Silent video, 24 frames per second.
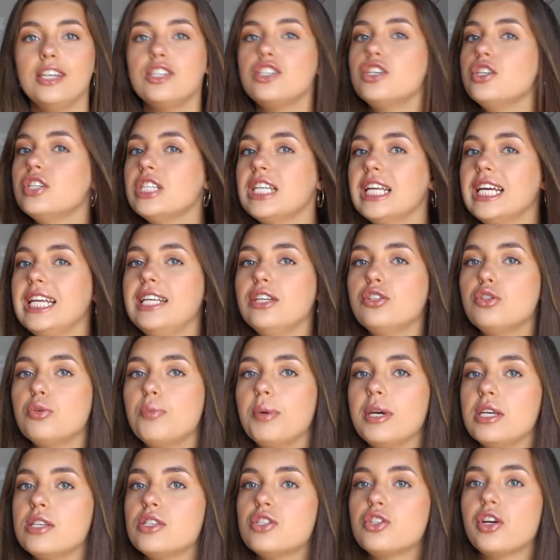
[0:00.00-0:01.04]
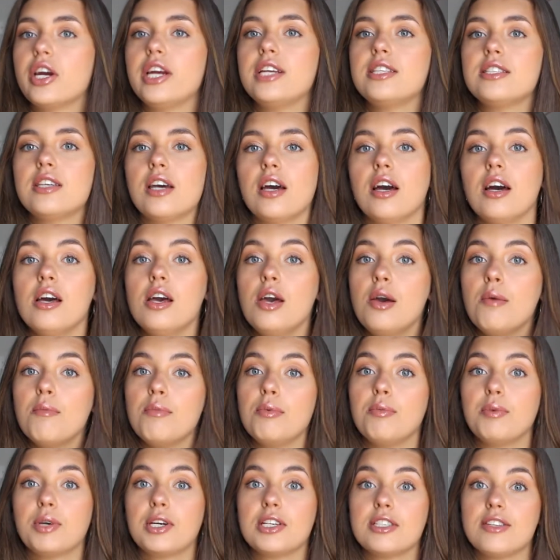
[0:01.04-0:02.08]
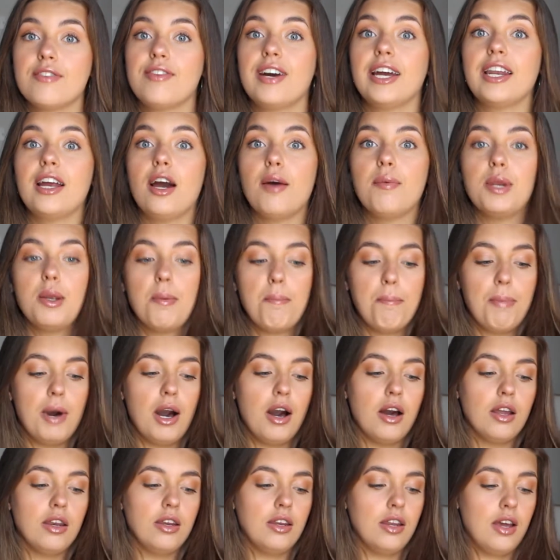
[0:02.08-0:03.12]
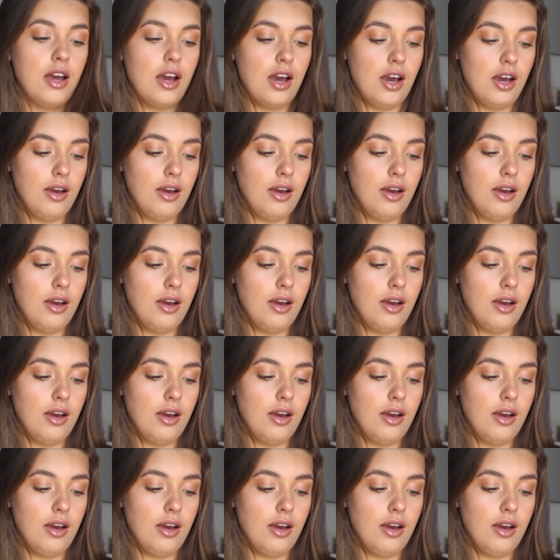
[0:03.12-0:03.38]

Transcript: It's usually a little bit straighter, but because I've had it up in a bun,